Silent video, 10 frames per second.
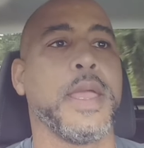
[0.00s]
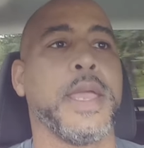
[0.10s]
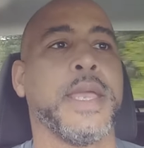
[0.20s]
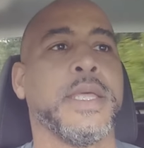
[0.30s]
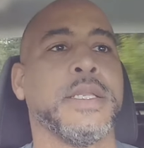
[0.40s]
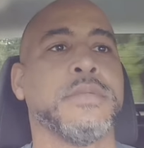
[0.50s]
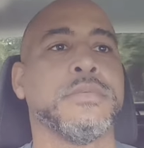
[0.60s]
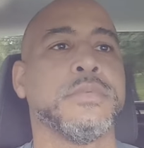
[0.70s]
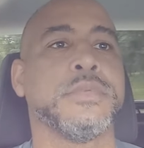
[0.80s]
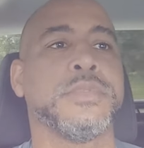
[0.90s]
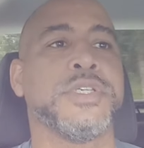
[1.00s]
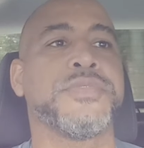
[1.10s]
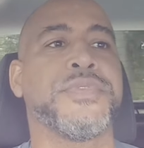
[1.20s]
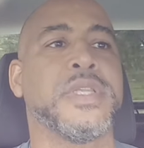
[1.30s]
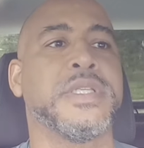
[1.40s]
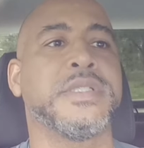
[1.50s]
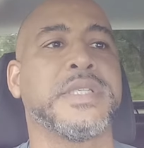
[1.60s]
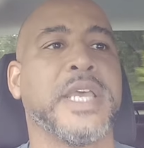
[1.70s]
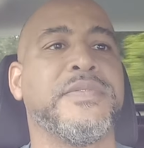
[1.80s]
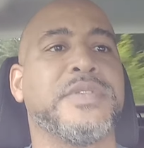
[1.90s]
and just feeling
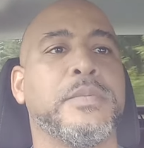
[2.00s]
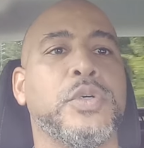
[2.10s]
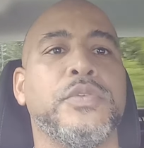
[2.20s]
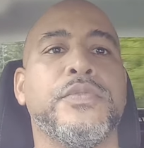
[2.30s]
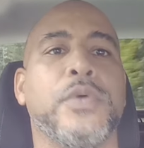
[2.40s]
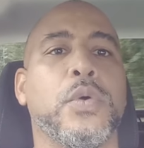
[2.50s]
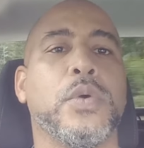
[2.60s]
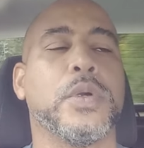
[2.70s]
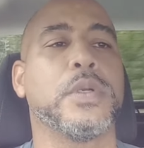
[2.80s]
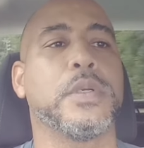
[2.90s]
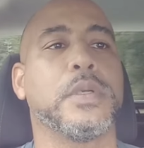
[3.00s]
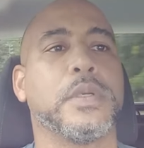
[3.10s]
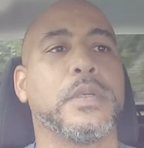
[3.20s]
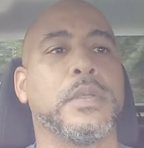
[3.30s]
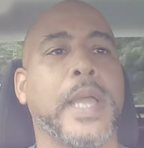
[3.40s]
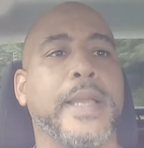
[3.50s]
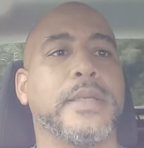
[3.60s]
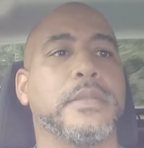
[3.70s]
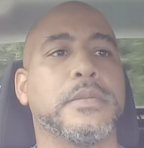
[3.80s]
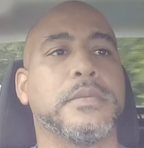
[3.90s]
safe to move forward. Like,
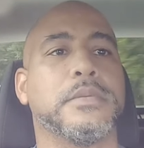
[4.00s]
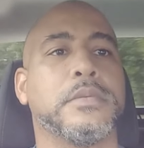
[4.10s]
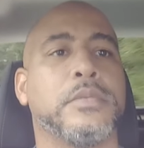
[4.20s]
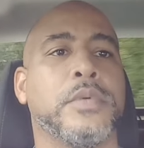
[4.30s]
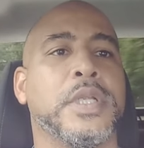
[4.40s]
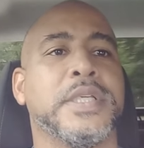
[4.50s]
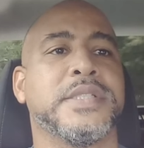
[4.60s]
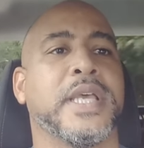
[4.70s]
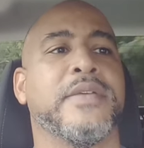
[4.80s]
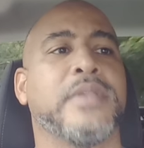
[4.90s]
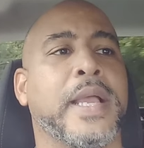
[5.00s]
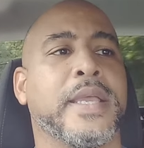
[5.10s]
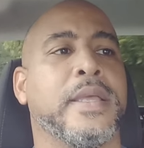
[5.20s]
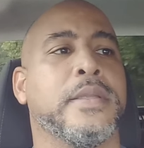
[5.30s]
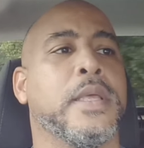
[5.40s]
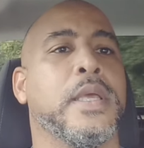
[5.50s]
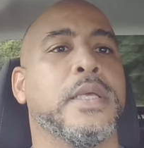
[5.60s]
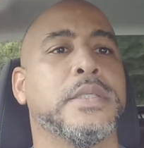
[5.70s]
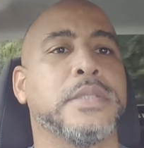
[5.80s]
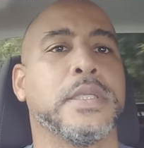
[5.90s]
really safe, like, it
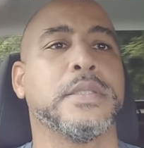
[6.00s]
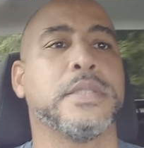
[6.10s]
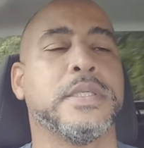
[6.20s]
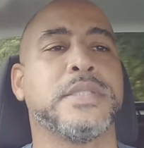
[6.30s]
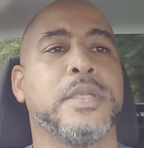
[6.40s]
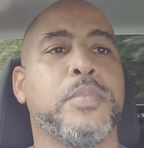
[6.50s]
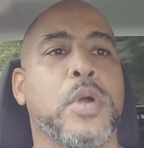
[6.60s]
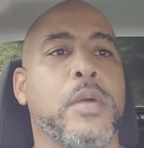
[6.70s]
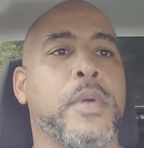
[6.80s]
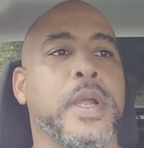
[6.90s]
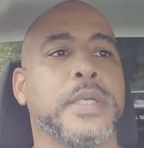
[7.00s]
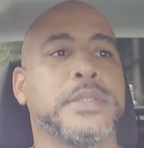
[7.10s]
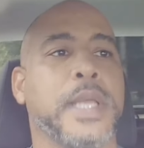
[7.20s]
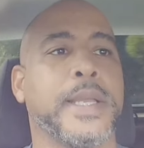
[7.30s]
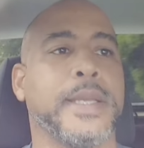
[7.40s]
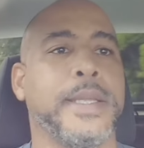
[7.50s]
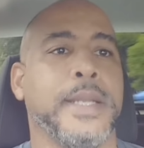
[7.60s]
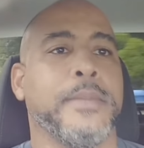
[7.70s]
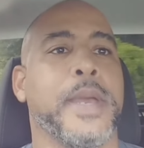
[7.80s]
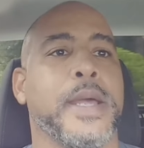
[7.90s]
to the point where it's like, it
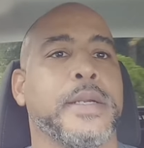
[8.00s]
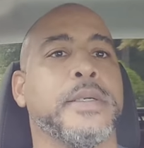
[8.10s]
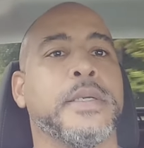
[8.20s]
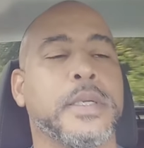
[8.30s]
doesn't matter,